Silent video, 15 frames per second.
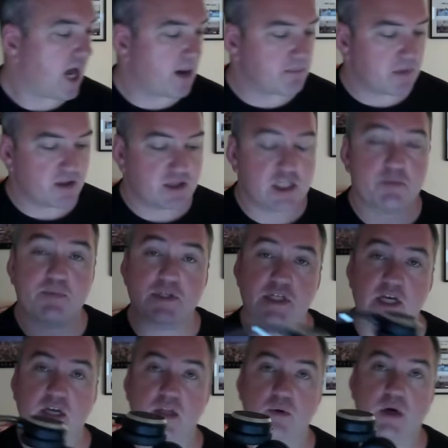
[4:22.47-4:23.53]
This
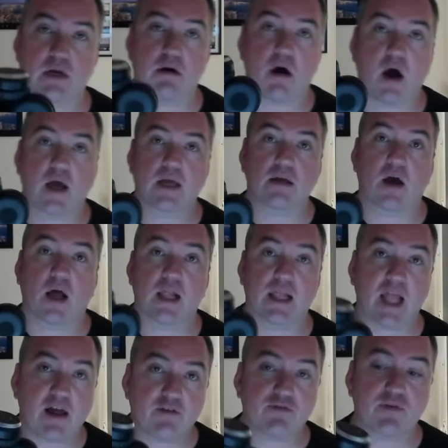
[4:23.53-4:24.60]
particular one I
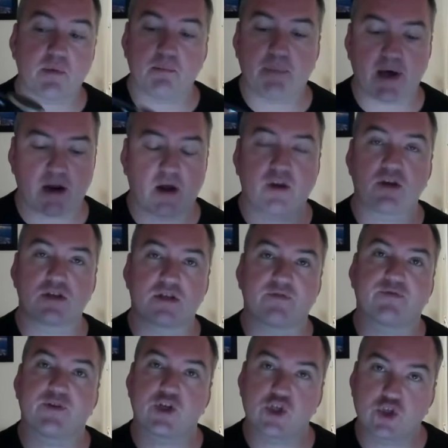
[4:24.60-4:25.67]
love, but I use it
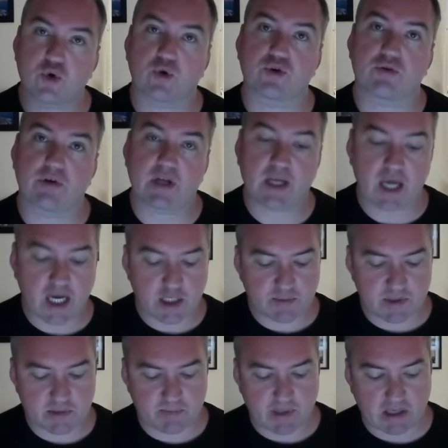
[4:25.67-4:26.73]
for shorter
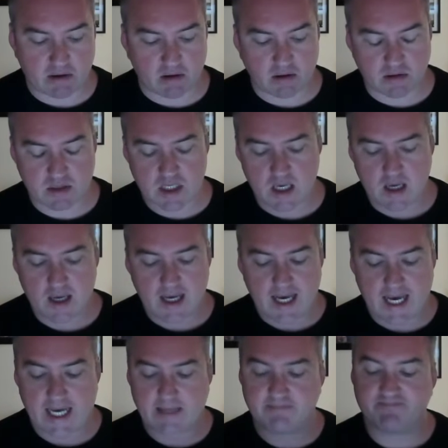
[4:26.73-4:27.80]
engagements because
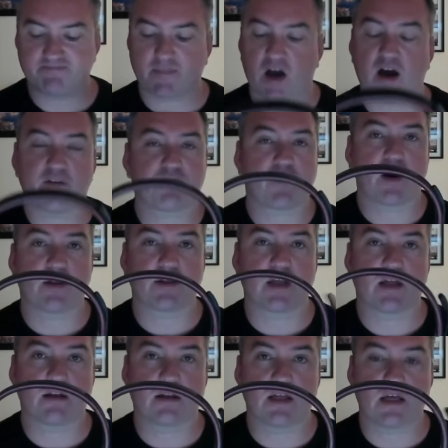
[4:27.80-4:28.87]
I find
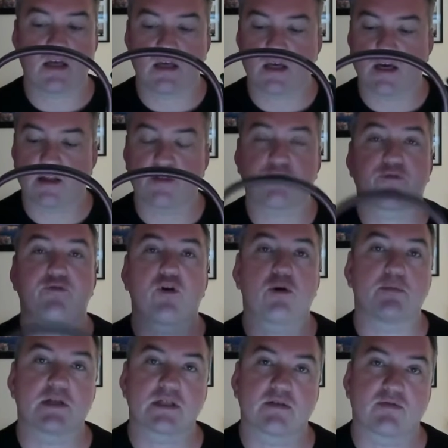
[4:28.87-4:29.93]
that the
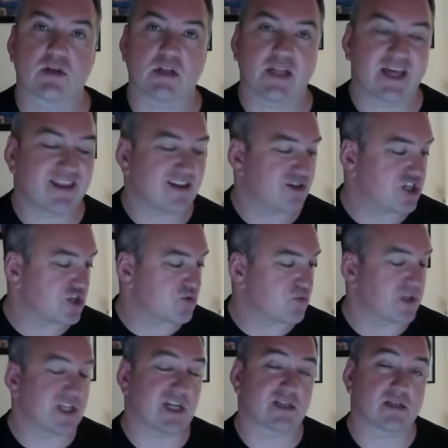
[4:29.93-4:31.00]
firmness of the leather just
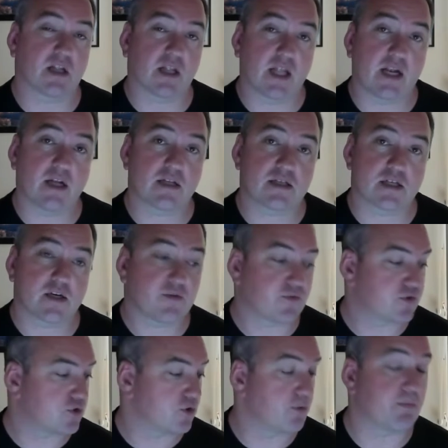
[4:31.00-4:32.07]
really doesn't lend itself
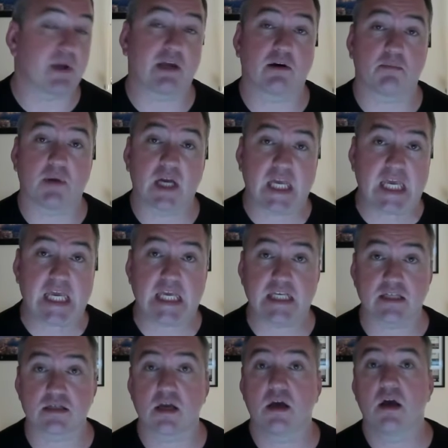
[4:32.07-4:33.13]
to being on my ears